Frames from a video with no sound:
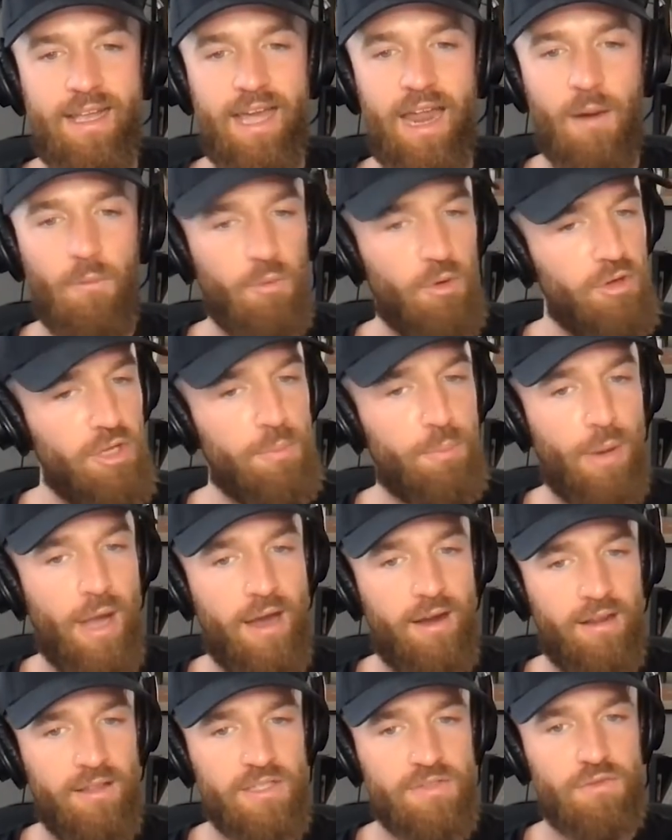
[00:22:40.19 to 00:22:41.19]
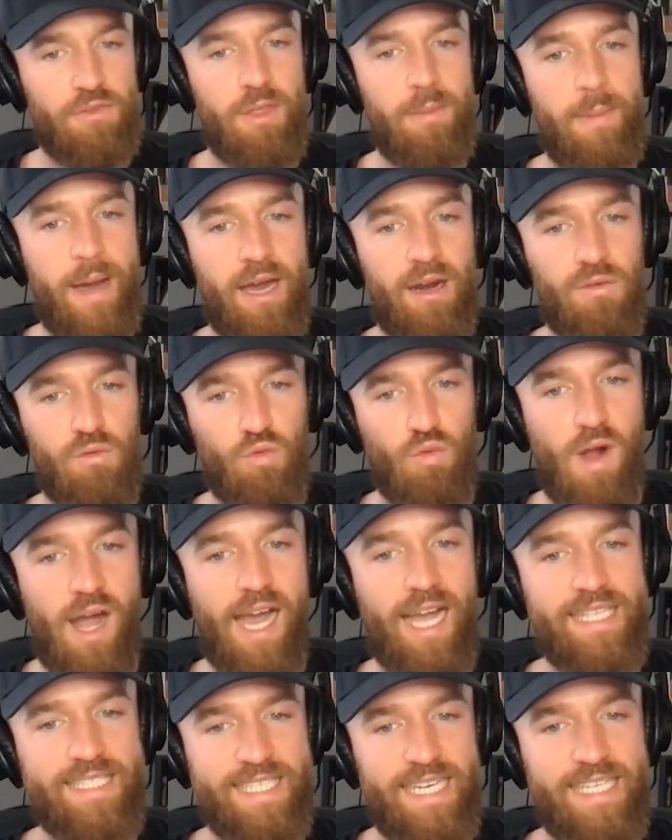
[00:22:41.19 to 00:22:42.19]
I'm really proud of this for the amount of
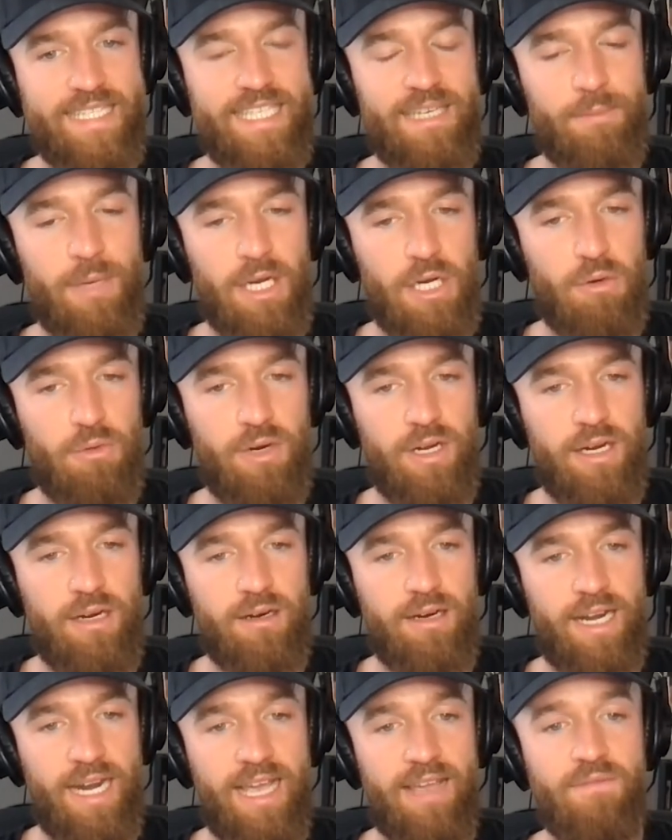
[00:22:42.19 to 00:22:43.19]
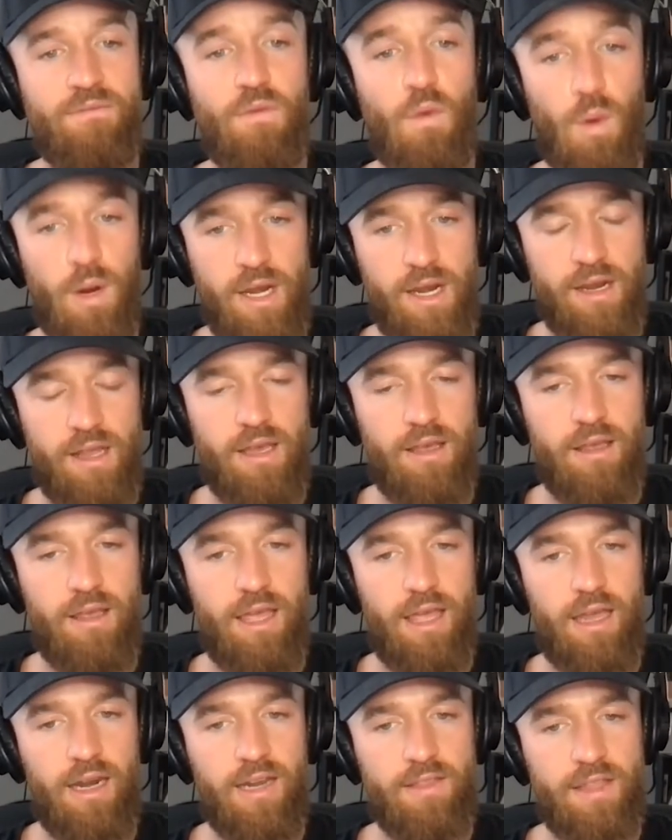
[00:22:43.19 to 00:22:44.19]
rides that I did in my career, and I avoided it.
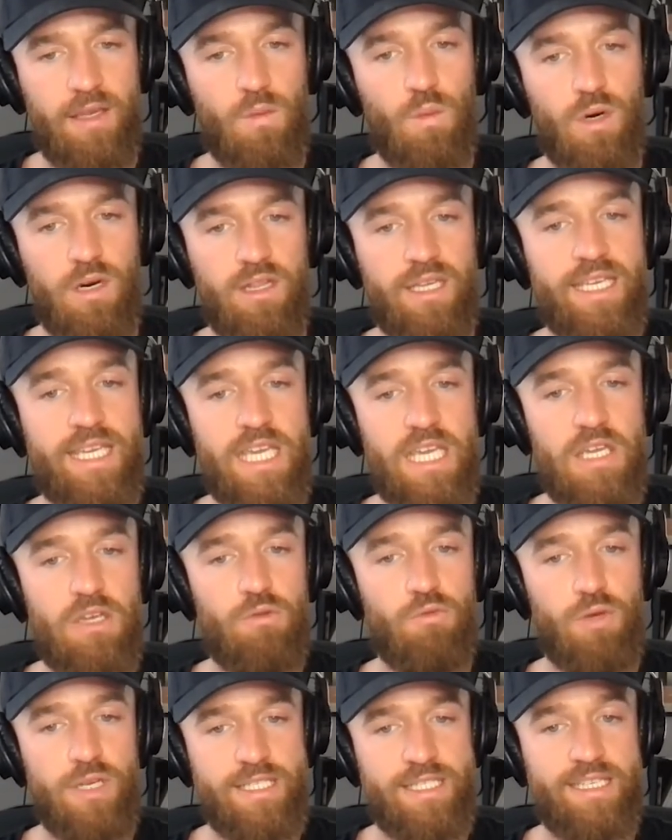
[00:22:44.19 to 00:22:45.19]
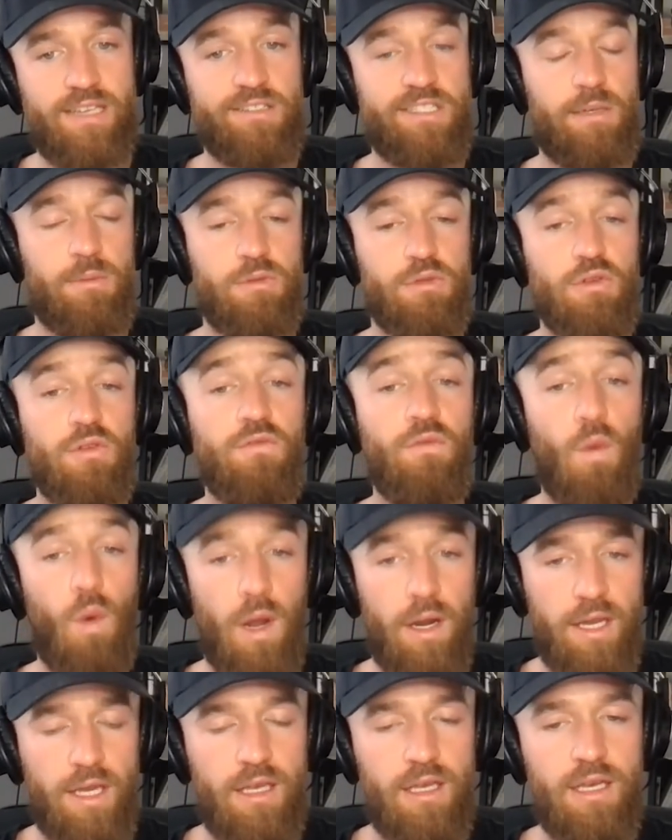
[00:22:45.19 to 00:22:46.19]
And I think one of the key reasons I was able to
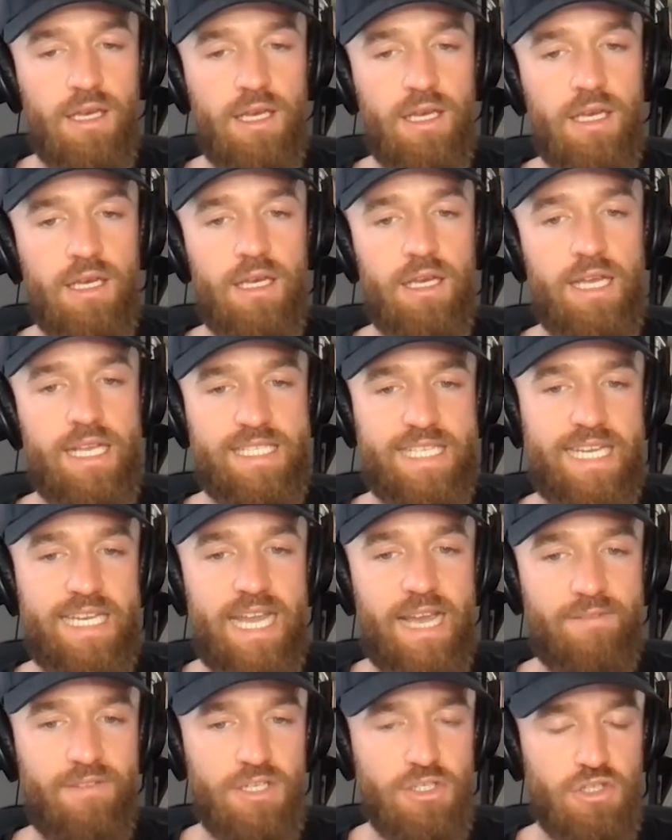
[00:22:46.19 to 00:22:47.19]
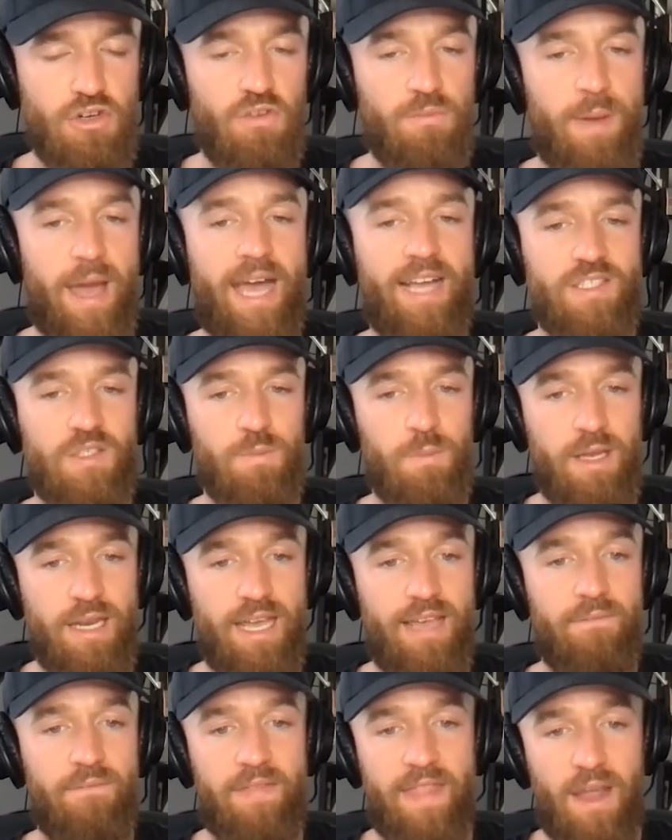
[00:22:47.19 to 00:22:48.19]
avoid it is I never drove past
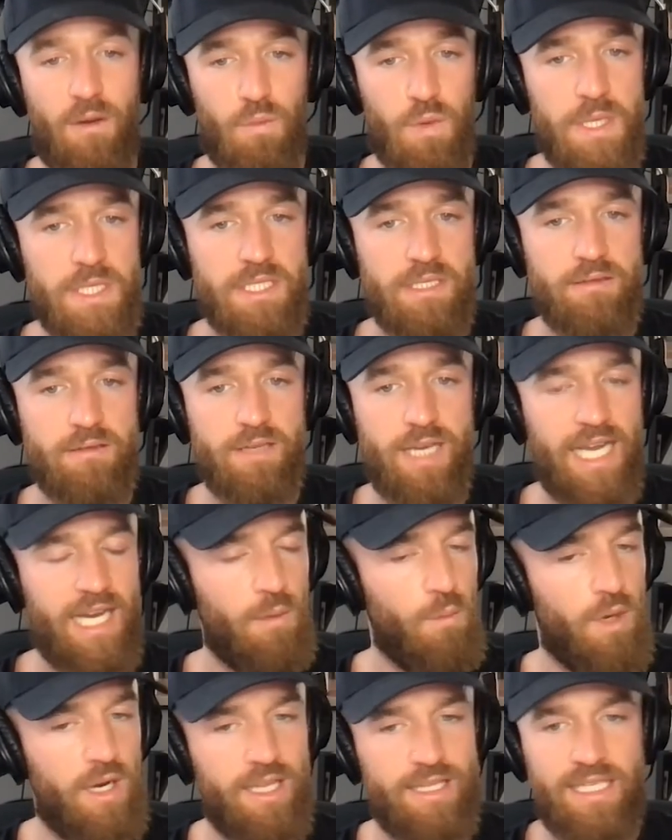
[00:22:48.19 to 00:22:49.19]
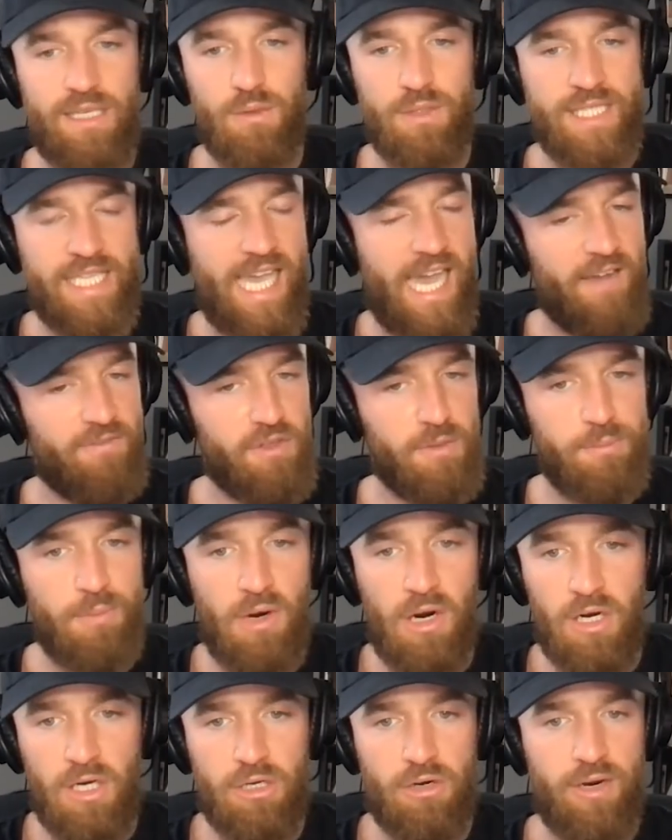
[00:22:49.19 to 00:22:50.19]
midnight for that reason. I didn't want to deal with the after
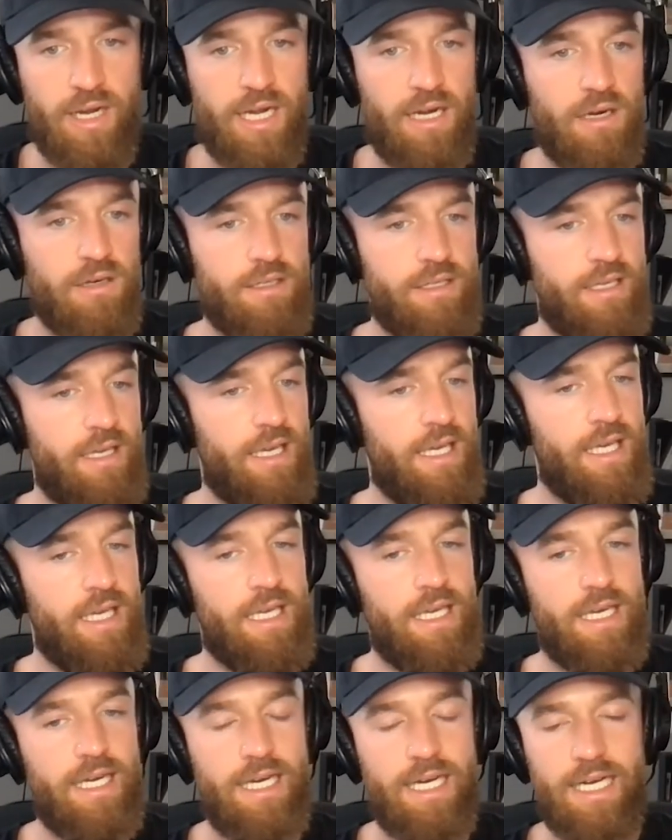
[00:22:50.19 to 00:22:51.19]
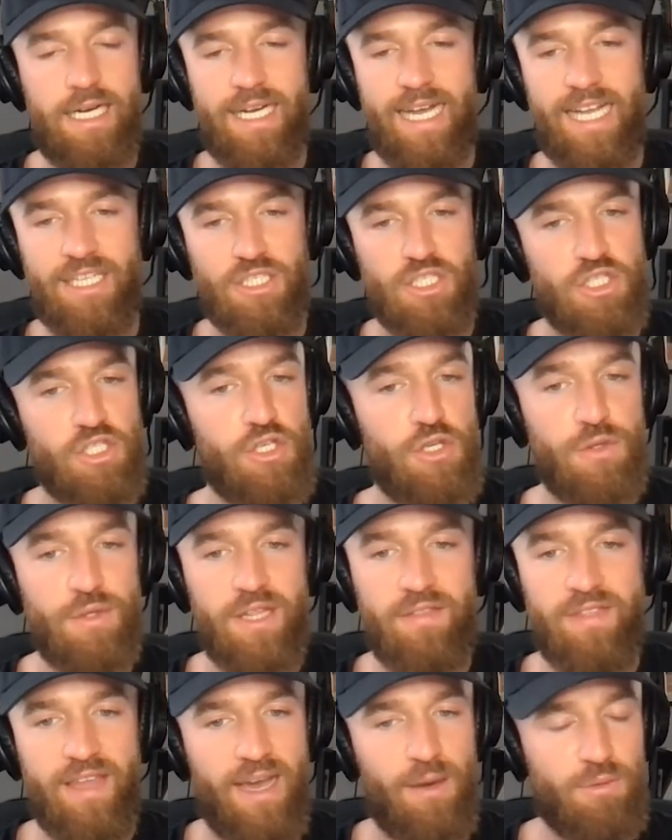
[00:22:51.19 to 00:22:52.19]
bar crowd. I just knew
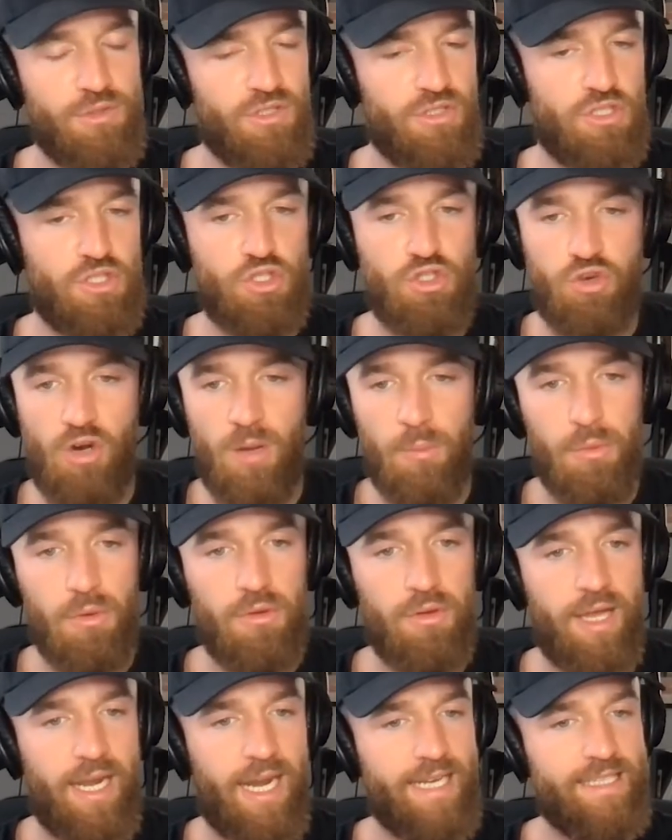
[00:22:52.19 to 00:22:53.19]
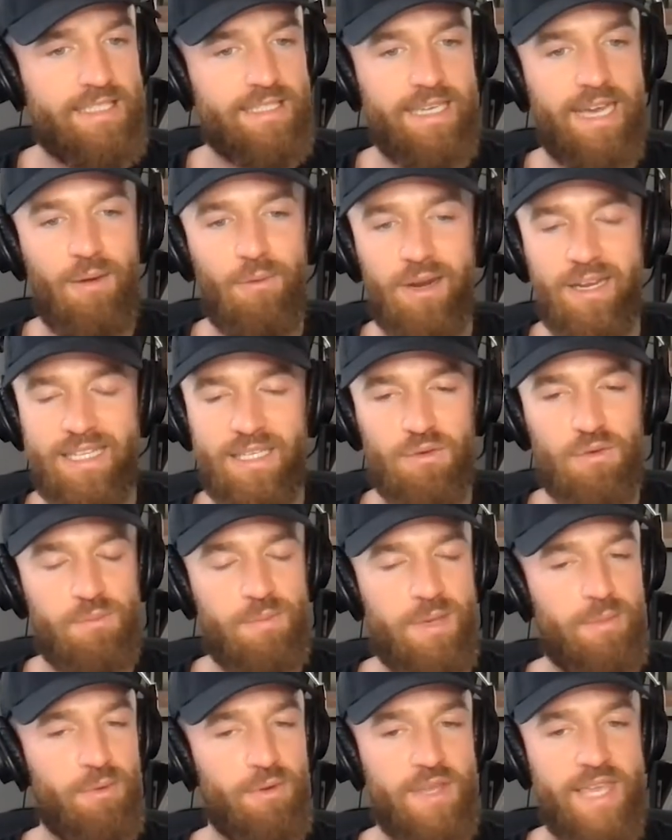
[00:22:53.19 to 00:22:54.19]
that that was just trouble, and I did not want to deal with
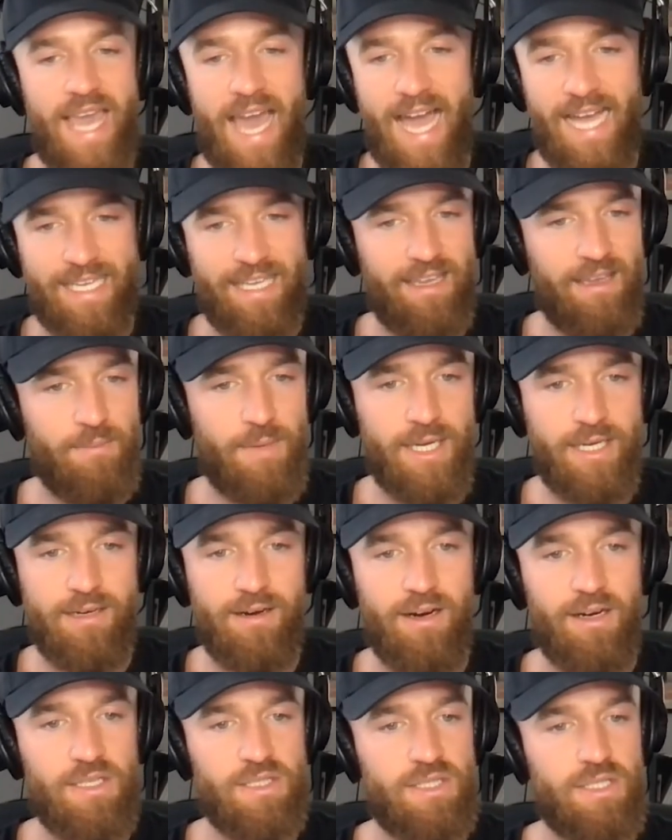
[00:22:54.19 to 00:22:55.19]
people yakking in my car.